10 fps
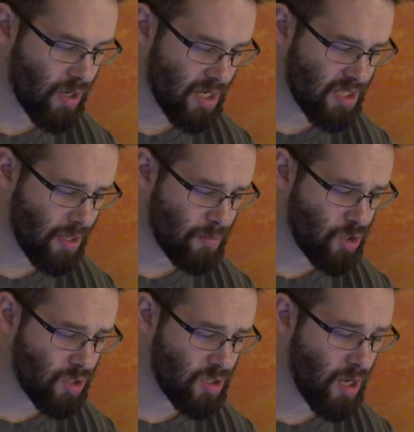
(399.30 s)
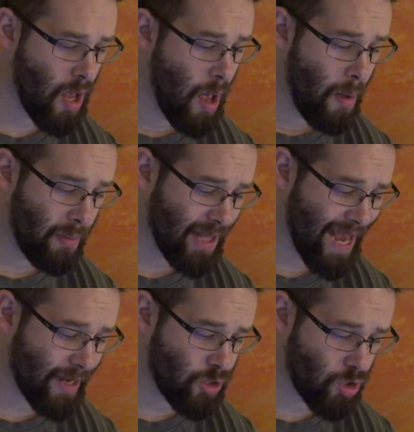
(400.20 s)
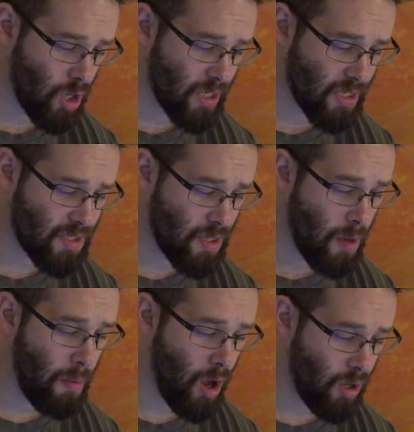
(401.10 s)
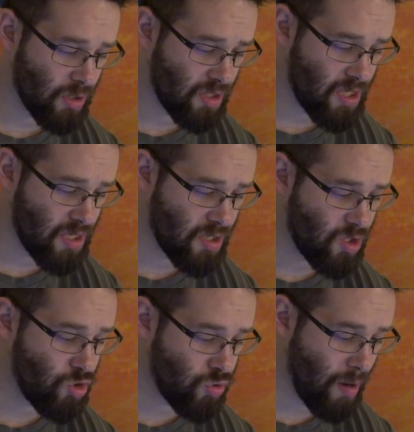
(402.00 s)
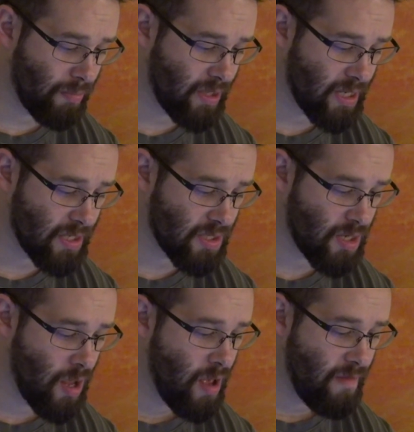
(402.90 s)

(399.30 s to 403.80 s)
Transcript: Consumptions, black jaundice, palsies, tremblings,